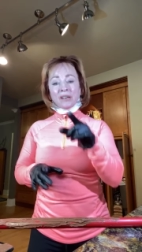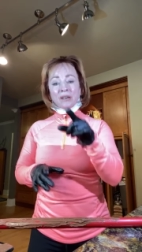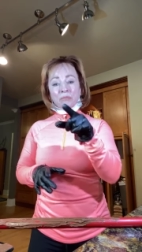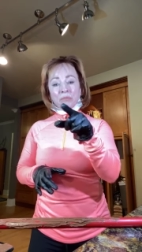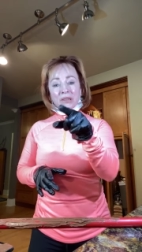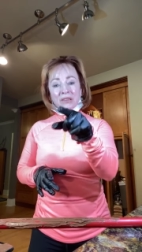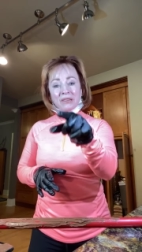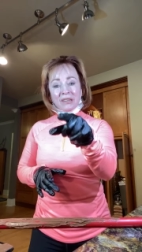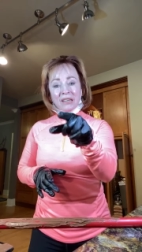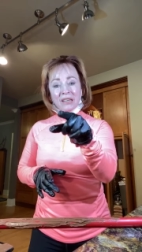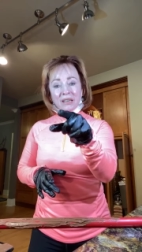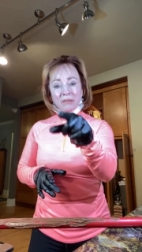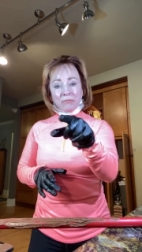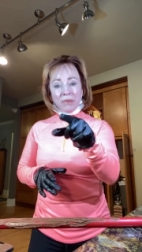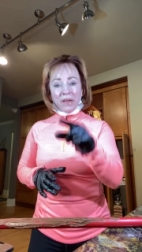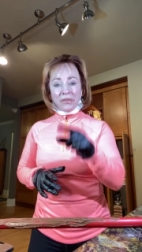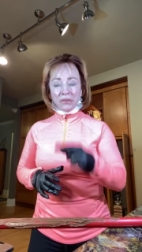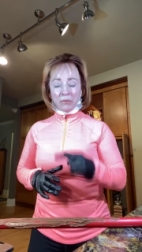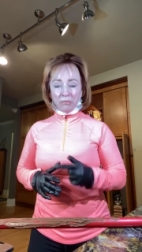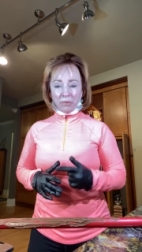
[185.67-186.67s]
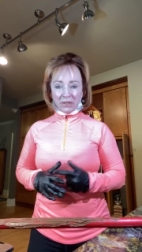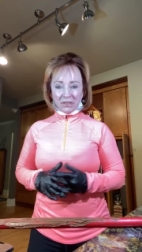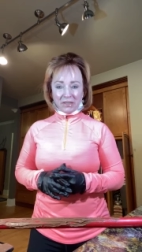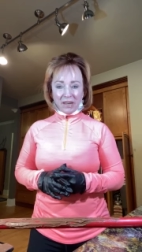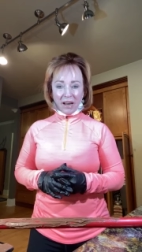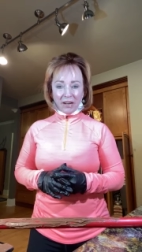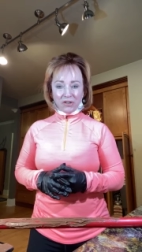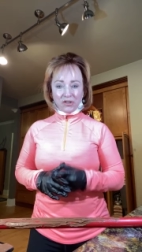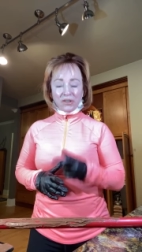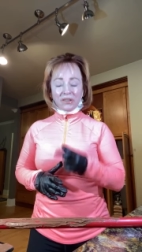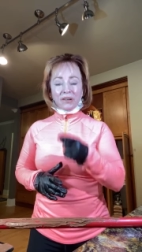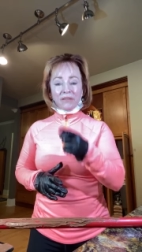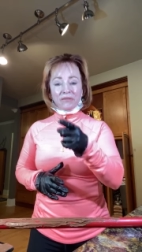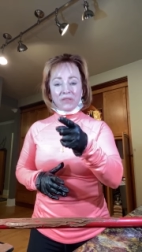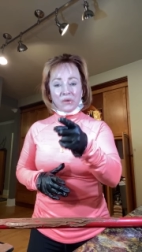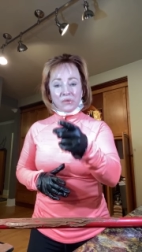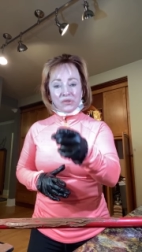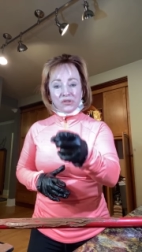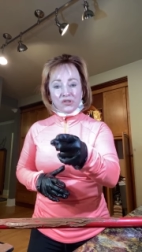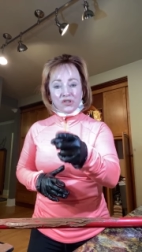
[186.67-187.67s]
But think about the protection of
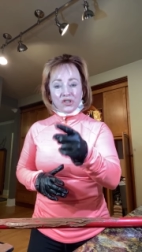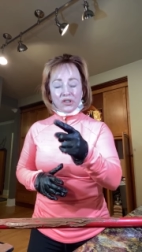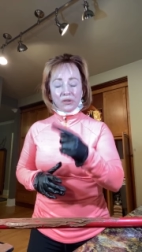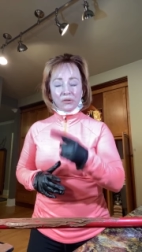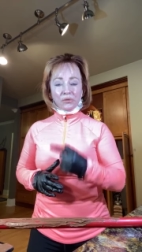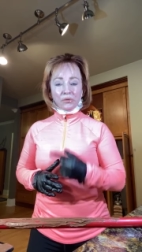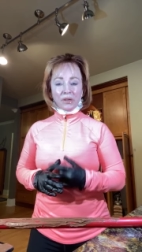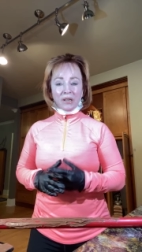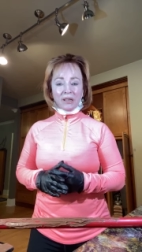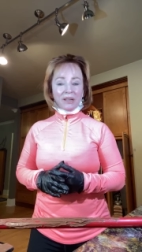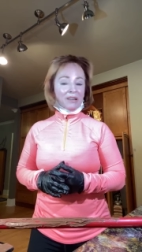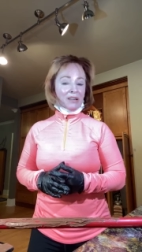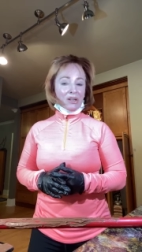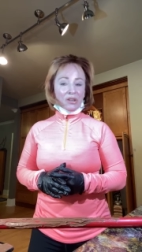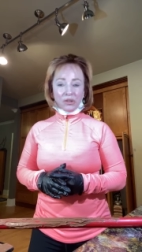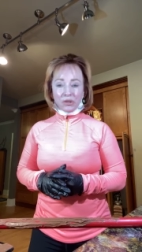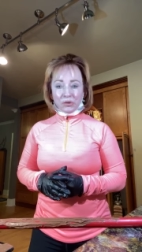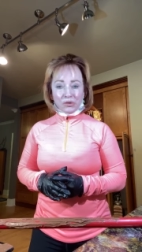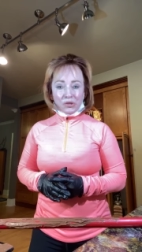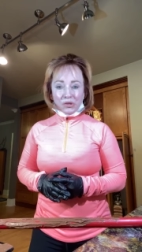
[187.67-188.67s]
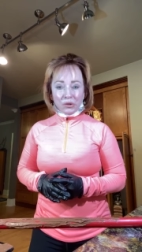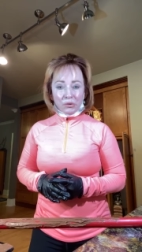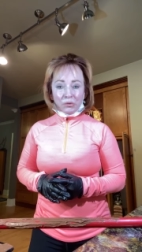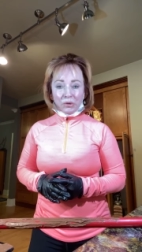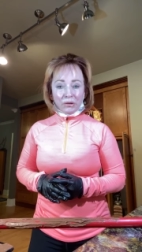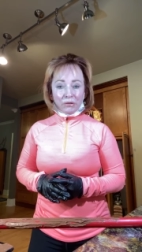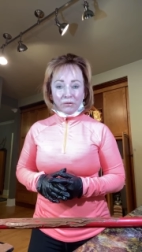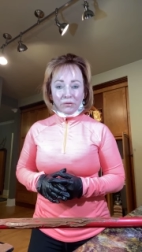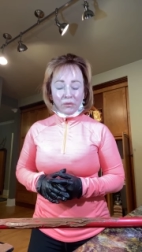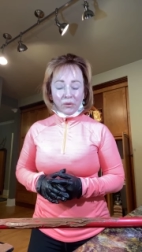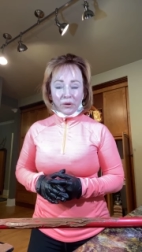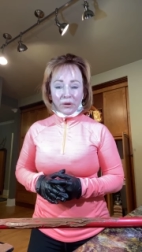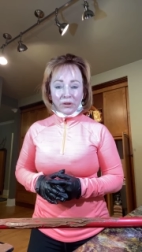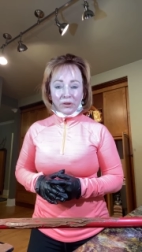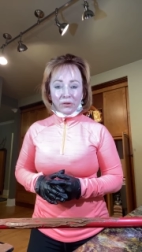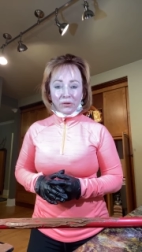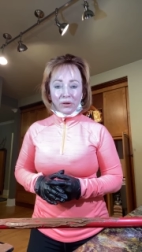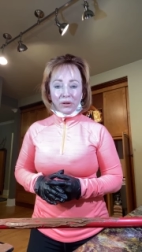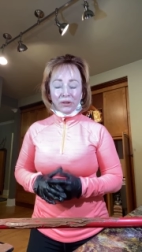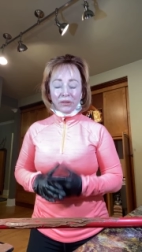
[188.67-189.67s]
those children, your two and a four
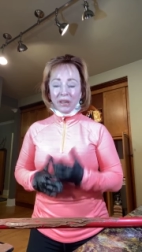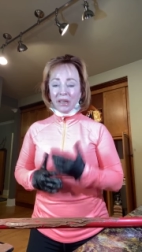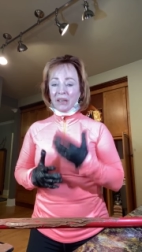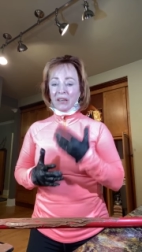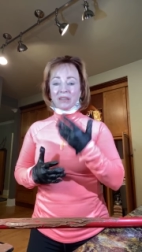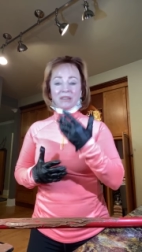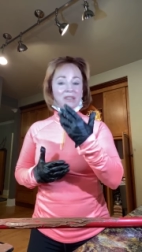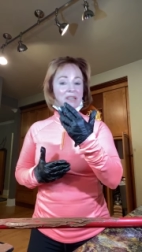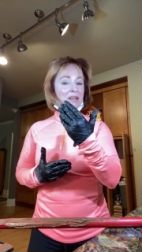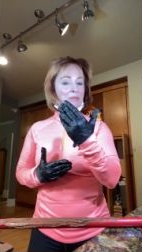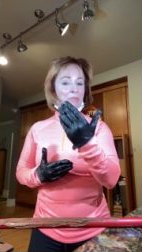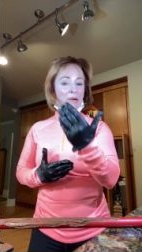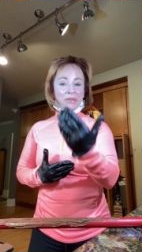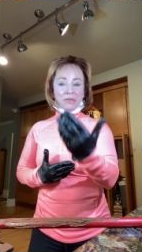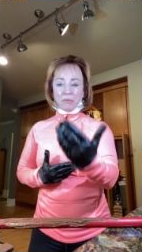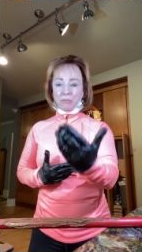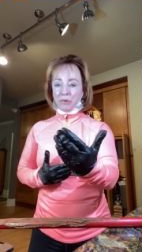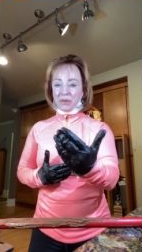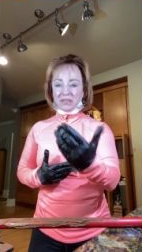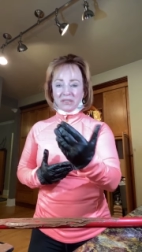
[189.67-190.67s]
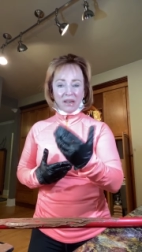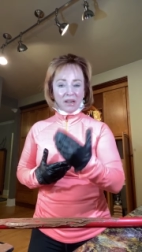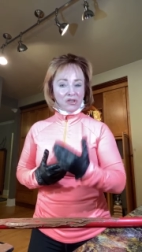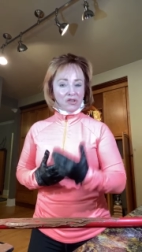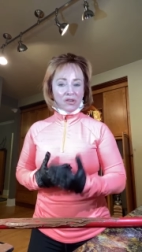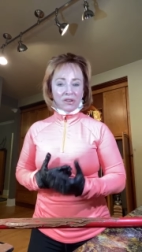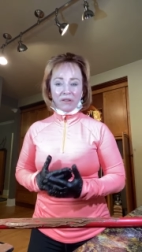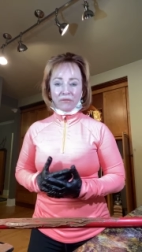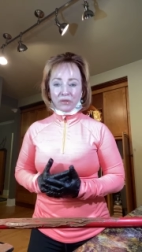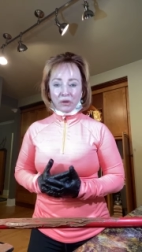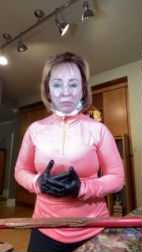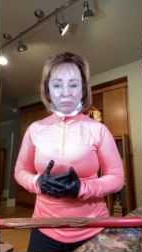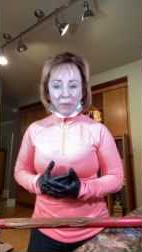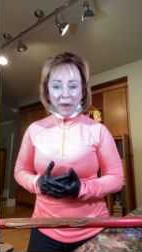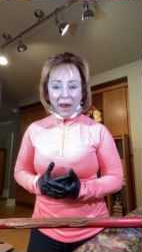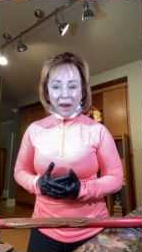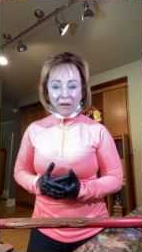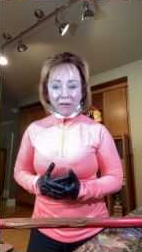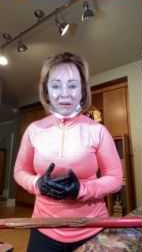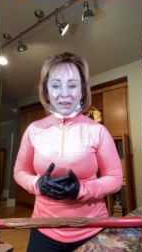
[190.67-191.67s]
year old. Think about the protection of your
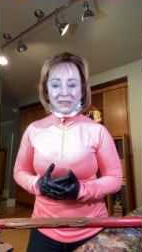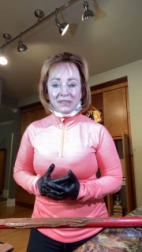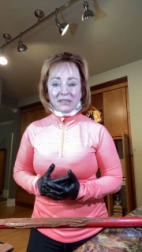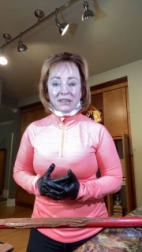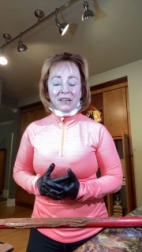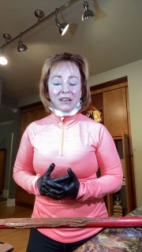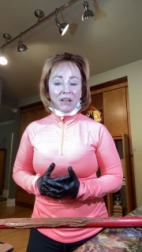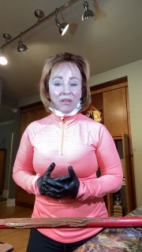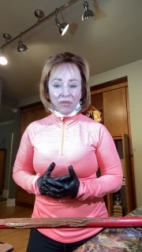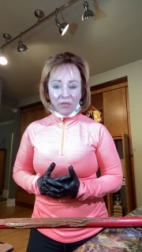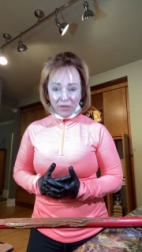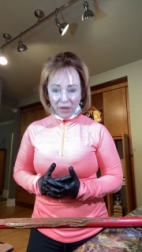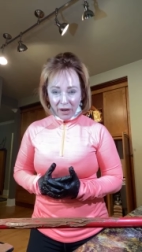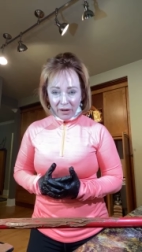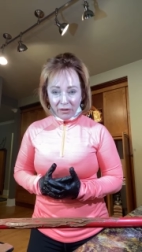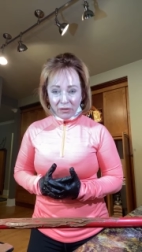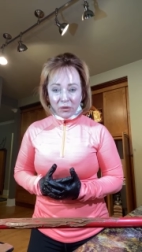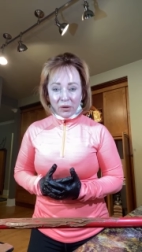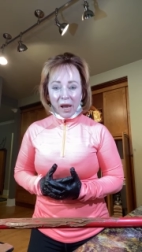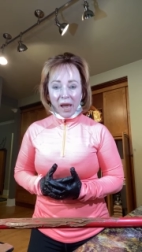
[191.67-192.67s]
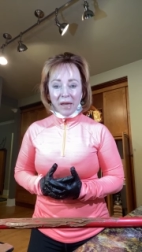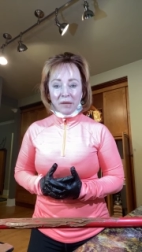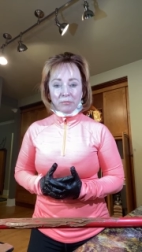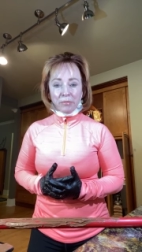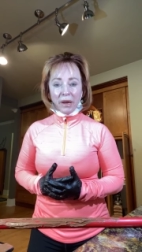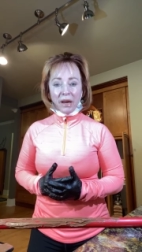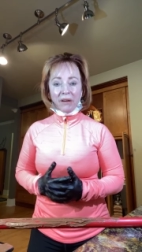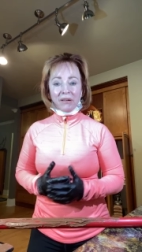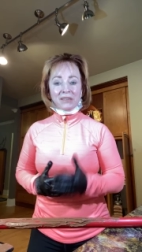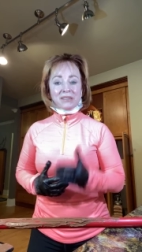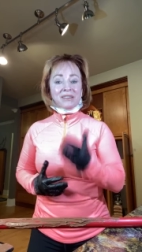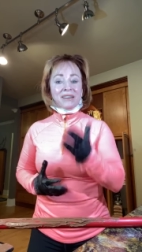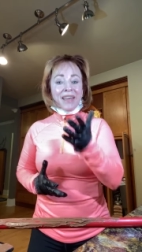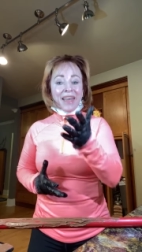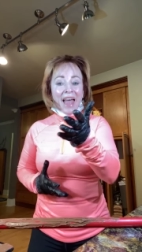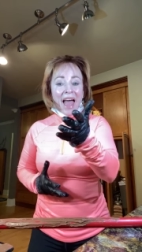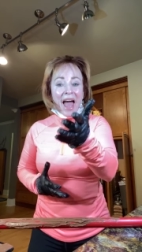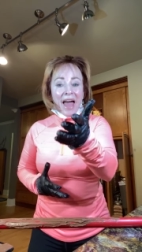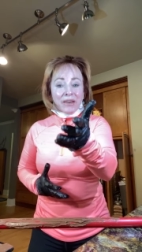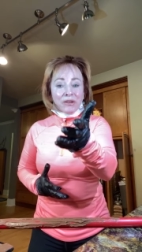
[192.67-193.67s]
parents, their grandparents,
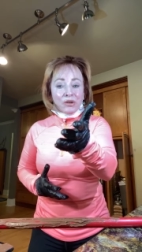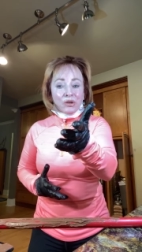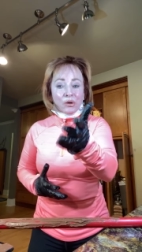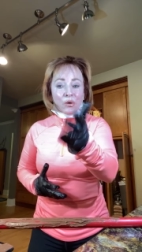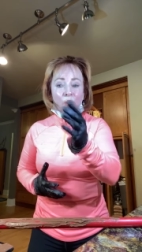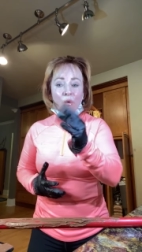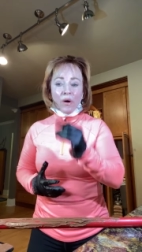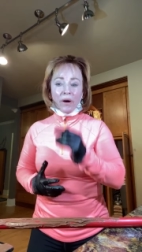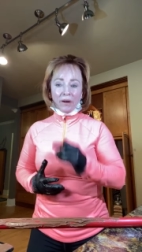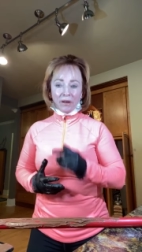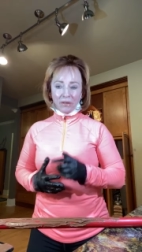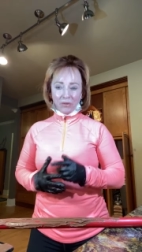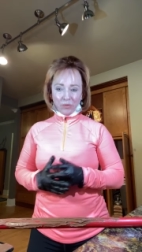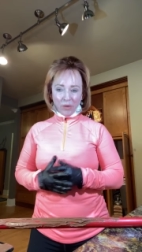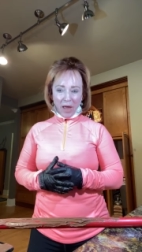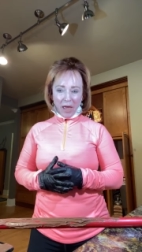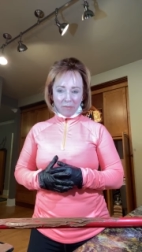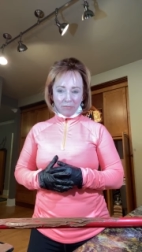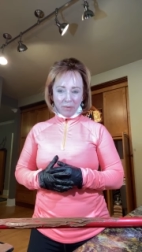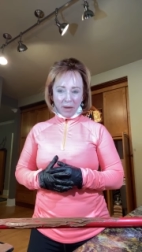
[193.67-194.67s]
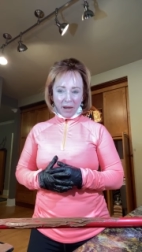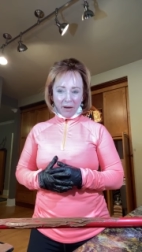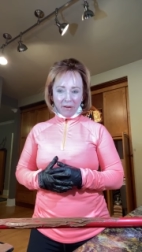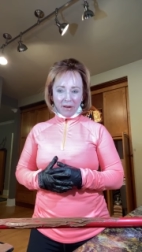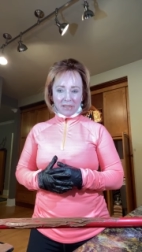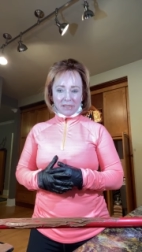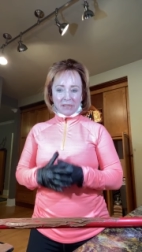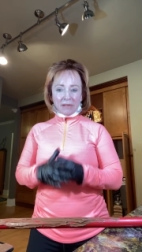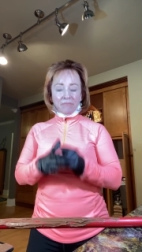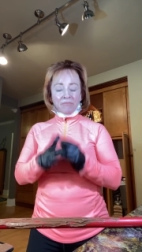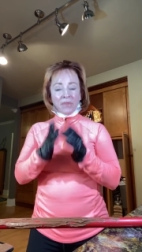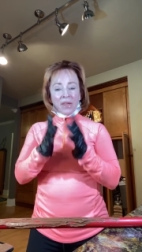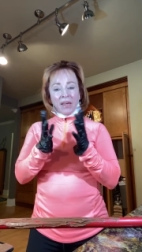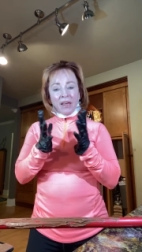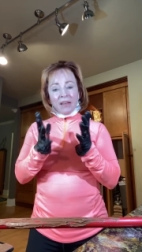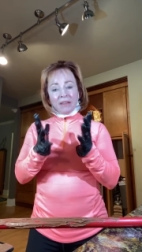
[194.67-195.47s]
and your grandparents.